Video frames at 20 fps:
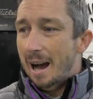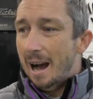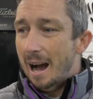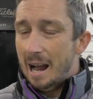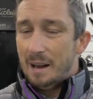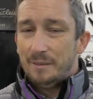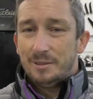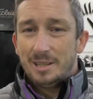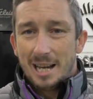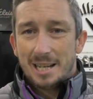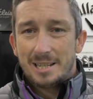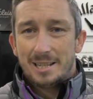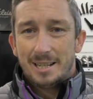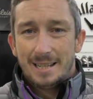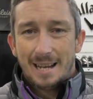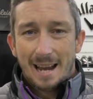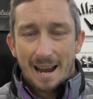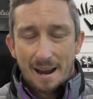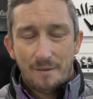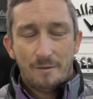I've
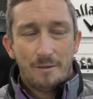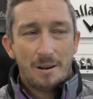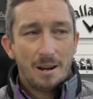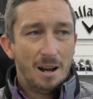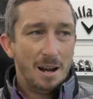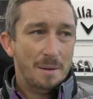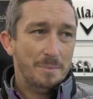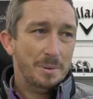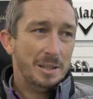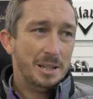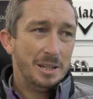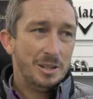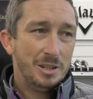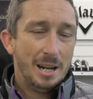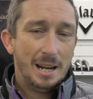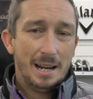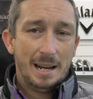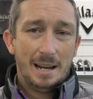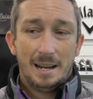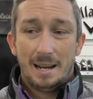tested every hybrid this
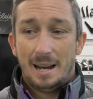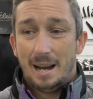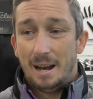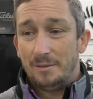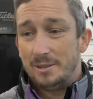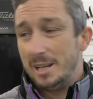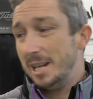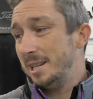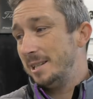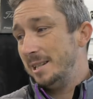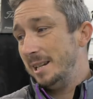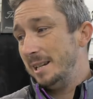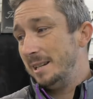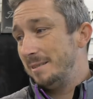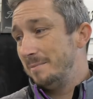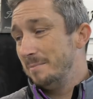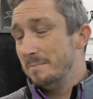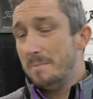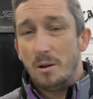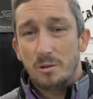year. I've tested
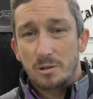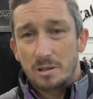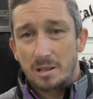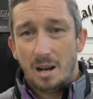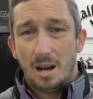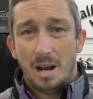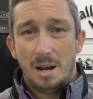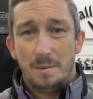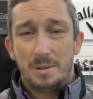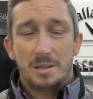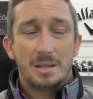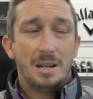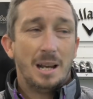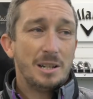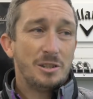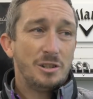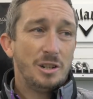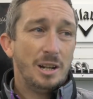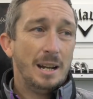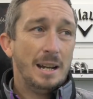most of the hybrids
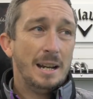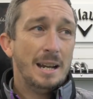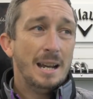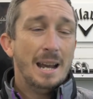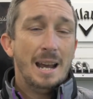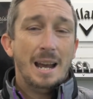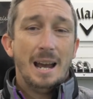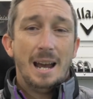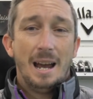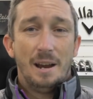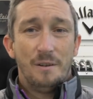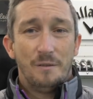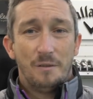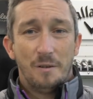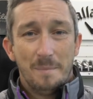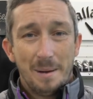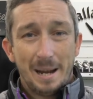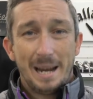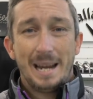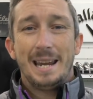last year, and
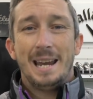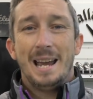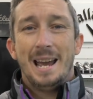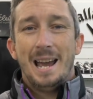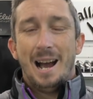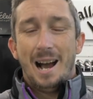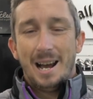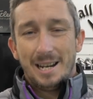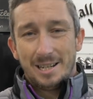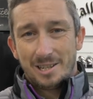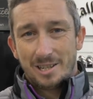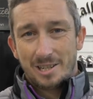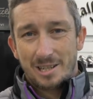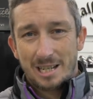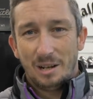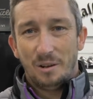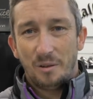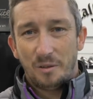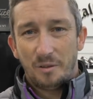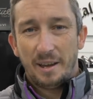for me, I
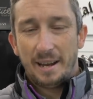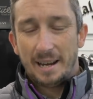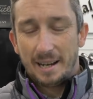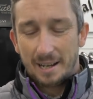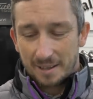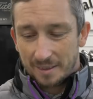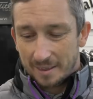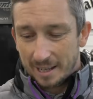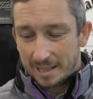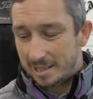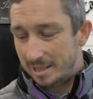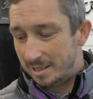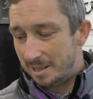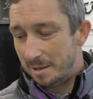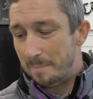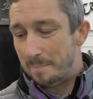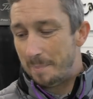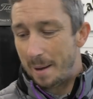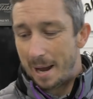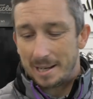still think this is
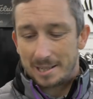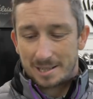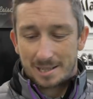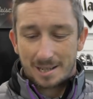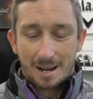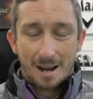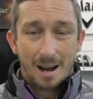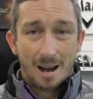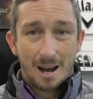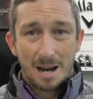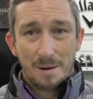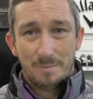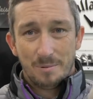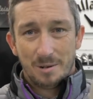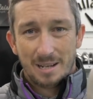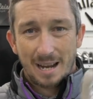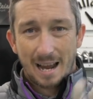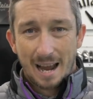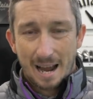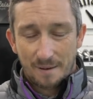the best
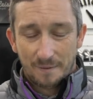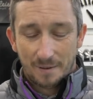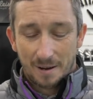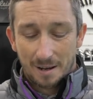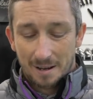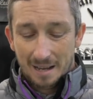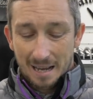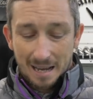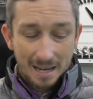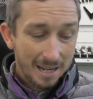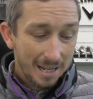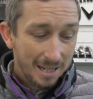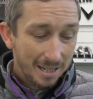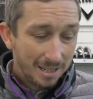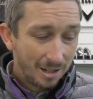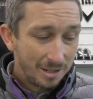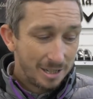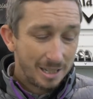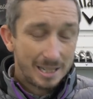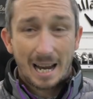hybrid ever.
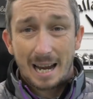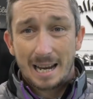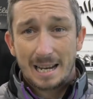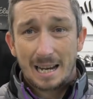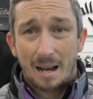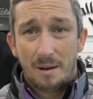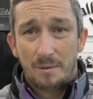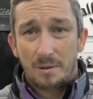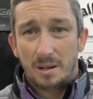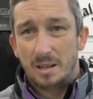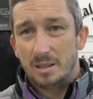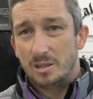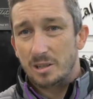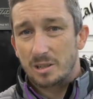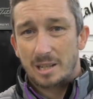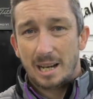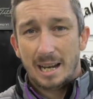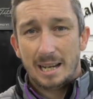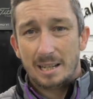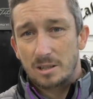So today I'm going to
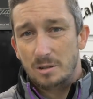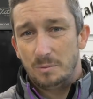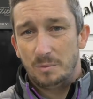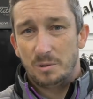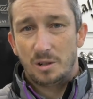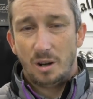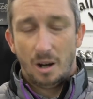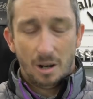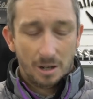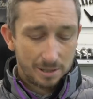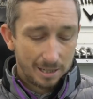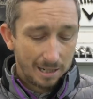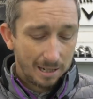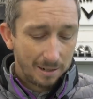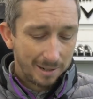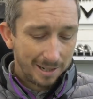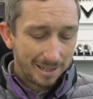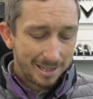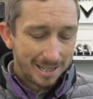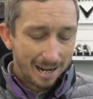just hit some shots and
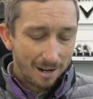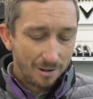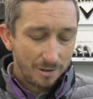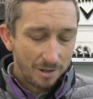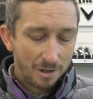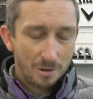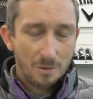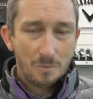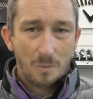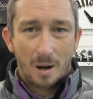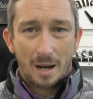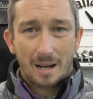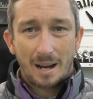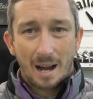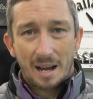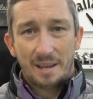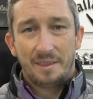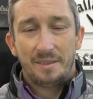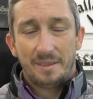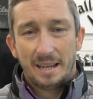I'm going to tell you why
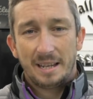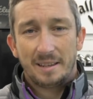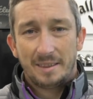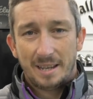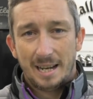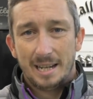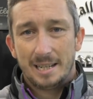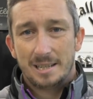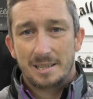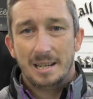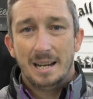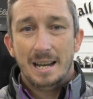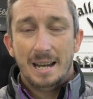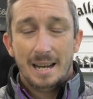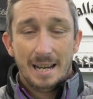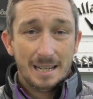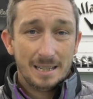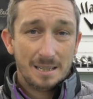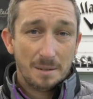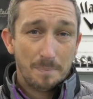I think this
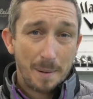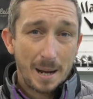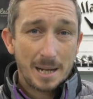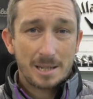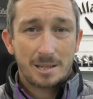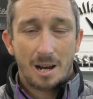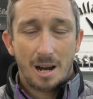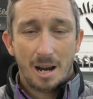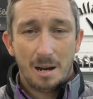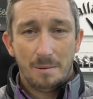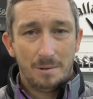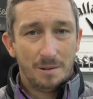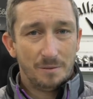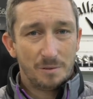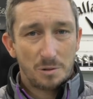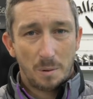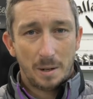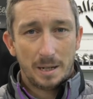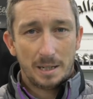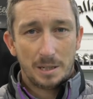is the best hybrid
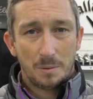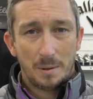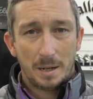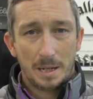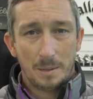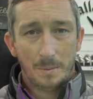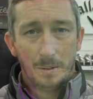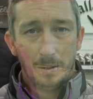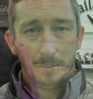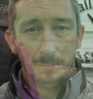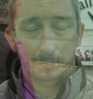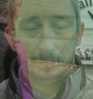of 2021.